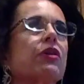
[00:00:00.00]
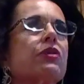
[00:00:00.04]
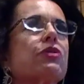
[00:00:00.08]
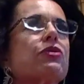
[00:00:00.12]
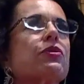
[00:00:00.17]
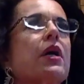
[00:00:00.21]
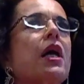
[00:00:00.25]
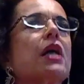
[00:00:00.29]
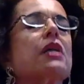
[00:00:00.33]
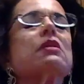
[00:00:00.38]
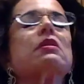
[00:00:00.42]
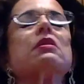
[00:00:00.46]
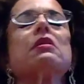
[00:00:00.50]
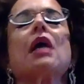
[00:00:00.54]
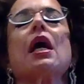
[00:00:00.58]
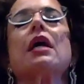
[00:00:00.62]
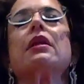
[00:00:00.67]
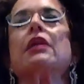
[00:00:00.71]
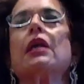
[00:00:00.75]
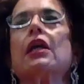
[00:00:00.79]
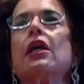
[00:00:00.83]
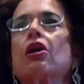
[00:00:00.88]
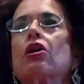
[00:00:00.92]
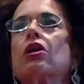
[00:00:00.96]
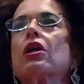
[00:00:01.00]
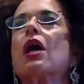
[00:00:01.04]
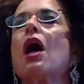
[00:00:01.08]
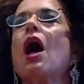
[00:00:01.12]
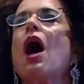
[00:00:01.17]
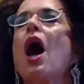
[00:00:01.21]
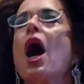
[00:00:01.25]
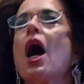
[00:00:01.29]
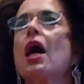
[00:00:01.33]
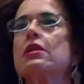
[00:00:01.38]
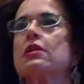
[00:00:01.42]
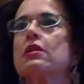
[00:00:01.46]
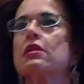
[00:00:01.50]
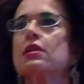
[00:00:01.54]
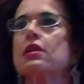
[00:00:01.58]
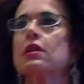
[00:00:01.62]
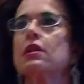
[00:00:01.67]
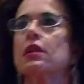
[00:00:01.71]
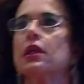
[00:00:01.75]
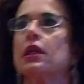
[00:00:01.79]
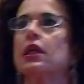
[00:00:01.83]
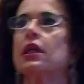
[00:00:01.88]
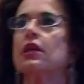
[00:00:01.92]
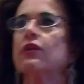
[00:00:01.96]
her drugs, and they are
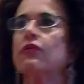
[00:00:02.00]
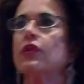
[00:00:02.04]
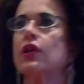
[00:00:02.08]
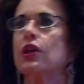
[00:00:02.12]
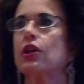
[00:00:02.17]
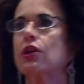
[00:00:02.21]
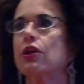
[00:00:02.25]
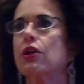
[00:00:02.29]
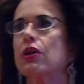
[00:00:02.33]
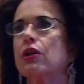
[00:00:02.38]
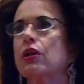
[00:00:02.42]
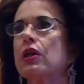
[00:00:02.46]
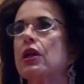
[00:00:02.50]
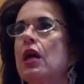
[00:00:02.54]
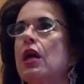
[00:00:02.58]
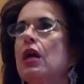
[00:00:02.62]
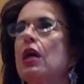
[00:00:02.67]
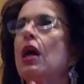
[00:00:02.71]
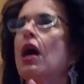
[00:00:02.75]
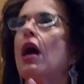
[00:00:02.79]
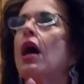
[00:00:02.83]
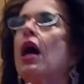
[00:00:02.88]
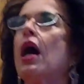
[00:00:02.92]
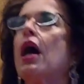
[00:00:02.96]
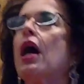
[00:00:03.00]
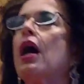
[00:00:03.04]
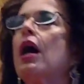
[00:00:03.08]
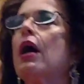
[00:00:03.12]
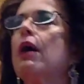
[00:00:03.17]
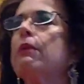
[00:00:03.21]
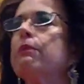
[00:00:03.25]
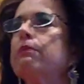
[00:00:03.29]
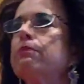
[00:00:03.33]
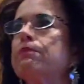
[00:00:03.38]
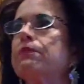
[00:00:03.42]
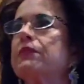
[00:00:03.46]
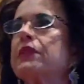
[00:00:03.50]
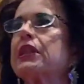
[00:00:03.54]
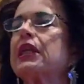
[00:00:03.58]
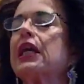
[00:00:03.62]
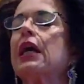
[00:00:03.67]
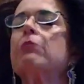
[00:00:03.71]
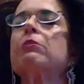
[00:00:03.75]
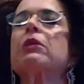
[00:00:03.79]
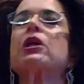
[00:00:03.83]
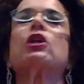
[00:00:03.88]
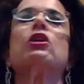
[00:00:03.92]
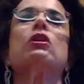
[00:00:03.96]
constantly giving her
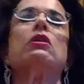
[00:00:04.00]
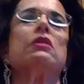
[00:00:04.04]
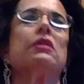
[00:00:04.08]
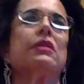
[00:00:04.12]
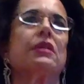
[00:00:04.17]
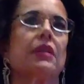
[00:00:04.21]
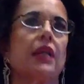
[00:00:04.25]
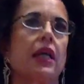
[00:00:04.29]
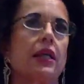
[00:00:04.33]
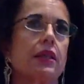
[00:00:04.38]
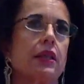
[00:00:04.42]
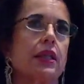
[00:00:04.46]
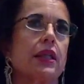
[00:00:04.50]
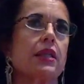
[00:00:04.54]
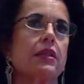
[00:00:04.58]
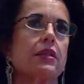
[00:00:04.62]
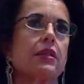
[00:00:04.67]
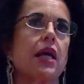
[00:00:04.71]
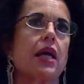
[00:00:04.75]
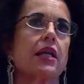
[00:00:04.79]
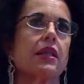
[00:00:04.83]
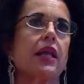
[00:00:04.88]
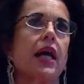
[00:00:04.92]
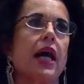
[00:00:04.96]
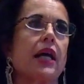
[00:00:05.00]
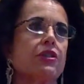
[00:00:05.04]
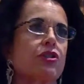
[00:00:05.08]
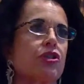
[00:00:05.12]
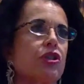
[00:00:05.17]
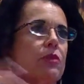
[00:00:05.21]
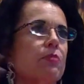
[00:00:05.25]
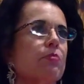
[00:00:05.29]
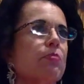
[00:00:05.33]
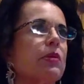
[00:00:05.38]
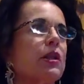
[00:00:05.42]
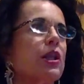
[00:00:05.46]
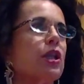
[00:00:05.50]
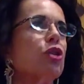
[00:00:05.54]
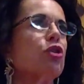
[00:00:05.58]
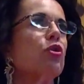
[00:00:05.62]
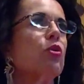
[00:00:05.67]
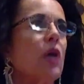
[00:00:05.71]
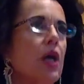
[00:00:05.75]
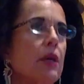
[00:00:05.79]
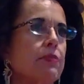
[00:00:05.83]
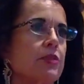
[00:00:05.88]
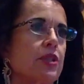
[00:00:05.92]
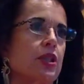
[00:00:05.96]
chemicals and things like that. She
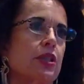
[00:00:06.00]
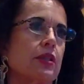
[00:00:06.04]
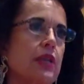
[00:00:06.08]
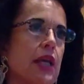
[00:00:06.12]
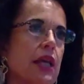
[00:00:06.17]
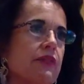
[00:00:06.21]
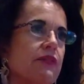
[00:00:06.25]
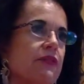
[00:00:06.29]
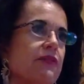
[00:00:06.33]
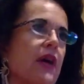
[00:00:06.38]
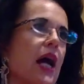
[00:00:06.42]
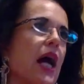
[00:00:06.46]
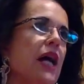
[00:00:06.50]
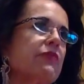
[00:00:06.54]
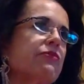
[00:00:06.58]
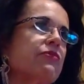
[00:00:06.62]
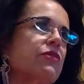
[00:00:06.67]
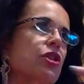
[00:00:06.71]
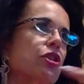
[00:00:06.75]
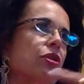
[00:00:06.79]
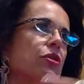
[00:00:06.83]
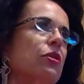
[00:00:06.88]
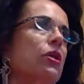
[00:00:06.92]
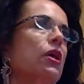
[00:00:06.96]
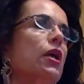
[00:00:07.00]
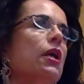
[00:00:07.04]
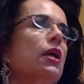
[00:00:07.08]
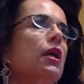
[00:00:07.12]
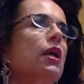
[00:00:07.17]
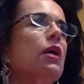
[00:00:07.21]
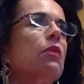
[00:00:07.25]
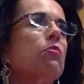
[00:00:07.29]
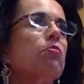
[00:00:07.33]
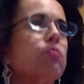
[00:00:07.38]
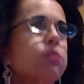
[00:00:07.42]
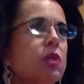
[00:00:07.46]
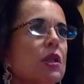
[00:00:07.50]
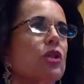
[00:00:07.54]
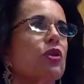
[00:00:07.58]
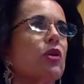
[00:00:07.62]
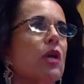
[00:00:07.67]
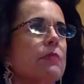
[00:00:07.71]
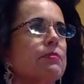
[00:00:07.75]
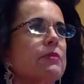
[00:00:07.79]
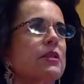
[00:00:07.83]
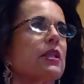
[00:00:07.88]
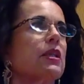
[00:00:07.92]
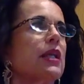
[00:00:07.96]
blew up. She's like 5'2", blew
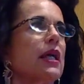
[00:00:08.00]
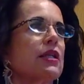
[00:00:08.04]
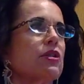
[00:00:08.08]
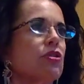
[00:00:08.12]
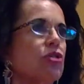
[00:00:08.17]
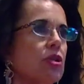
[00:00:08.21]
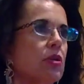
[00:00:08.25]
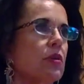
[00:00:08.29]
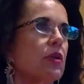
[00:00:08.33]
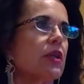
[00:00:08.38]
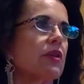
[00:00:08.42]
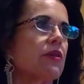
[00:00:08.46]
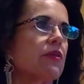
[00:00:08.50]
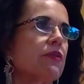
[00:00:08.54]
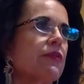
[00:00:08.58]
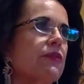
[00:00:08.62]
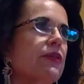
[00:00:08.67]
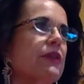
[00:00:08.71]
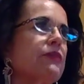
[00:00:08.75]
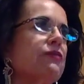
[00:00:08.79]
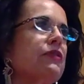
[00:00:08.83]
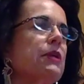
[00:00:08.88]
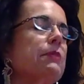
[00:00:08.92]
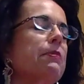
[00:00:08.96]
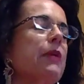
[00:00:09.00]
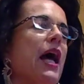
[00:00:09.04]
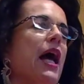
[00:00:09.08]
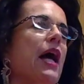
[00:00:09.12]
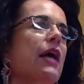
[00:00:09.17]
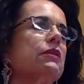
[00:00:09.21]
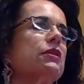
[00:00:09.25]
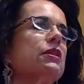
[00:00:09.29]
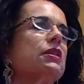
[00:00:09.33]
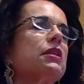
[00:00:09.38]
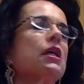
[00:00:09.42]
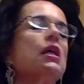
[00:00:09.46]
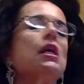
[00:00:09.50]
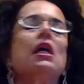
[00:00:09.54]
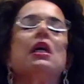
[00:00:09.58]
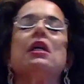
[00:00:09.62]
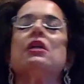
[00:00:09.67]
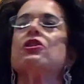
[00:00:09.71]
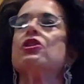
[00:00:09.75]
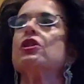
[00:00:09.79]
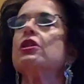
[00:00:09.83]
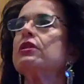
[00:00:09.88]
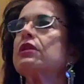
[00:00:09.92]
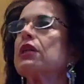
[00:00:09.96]
up to like 250 pounds.
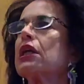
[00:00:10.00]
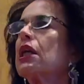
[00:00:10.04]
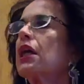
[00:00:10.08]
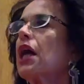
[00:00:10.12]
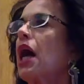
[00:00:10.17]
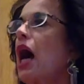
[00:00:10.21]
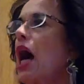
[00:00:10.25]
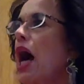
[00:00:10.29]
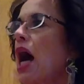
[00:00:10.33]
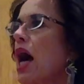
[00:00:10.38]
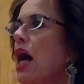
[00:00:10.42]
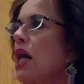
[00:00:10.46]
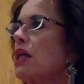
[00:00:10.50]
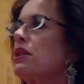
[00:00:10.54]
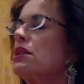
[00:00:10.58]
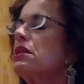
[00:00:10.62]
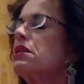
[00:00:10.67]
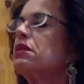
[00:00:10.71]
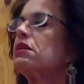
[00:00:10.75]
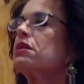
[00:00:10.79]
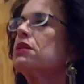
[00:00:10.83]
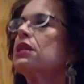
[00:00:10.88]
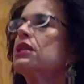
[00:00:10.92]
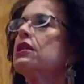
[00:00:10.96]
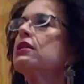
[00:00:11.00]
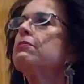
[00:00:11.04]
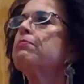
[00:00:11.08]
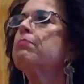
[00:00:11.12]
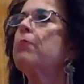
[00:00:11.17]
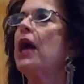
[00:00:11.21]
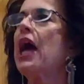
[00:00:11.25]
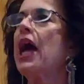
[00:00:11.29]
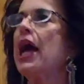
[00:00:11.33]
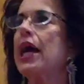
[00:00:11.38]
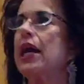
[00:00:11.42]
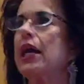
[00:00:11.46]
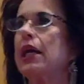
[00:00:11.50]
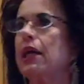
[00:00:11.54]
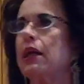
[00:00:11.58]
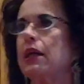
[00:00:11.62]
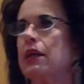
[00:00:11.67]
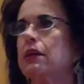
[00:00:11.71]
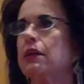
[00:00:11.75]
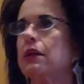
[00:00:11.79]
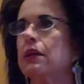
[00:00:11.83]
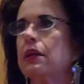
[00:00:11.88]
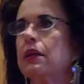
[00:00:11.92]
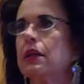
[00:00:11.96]
She's in constant pain.
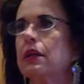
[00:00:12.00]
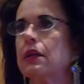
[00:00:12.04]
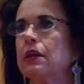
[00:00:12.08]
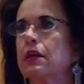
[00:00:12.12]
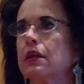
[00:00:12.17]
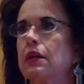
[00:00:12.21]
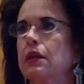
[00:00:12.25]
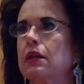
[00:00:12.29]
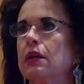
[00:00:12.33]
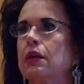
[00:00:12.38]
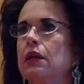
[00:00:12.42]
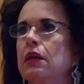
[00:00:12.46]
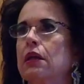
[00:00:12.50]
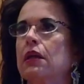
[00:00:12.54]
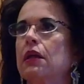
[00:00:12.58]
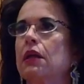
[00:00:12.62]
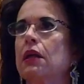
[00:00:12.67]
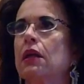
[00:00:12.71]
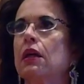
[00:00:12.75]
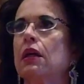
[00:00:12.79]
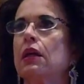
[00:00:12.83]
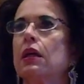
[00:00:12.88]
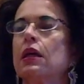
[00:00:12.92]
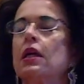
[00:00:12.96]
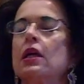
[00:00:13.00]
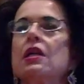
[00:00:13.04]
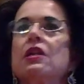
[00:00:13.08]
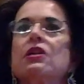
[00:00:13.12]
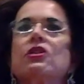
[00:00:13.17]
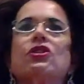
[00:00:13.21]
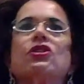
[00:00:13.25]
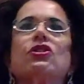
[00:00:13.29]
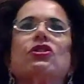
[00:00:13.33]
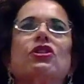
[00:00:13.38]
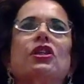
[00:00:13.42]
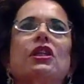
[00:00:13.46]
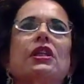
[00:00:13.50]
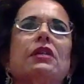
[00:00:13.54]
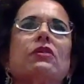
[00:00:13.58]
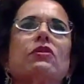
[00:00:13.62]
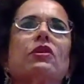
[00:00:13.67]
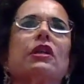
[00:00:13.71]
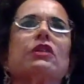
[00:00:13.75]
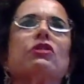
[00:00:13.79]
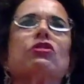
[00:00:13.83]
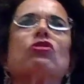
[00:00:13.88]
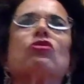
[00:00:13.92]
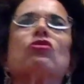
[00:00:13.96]
She
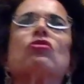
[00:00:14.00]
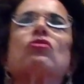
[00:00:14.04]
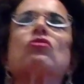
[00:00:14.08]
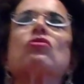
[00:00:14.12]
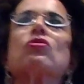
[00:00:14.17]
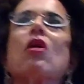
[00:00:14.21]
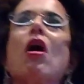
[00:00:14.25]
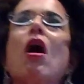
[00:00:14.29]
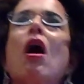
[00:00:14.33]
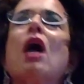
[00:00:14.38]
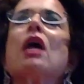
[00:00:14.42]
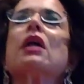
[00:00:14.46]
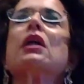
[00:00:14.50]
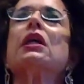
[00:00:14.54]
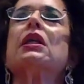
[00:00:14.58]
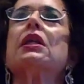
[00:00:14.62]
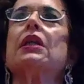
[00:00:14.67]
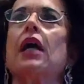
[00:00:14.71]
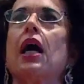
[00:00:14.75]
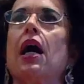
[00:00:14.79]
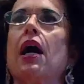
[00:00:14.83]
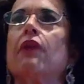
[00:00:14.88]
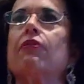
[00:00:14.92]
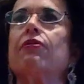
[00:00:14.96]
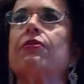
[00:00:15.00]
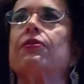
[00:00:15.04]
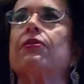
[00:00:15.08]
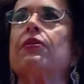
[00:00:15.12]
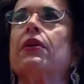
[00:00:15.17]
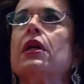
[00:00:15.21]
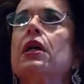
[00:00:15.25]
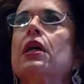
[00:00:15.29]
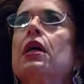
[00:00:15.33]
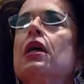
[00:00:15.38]
was strong enough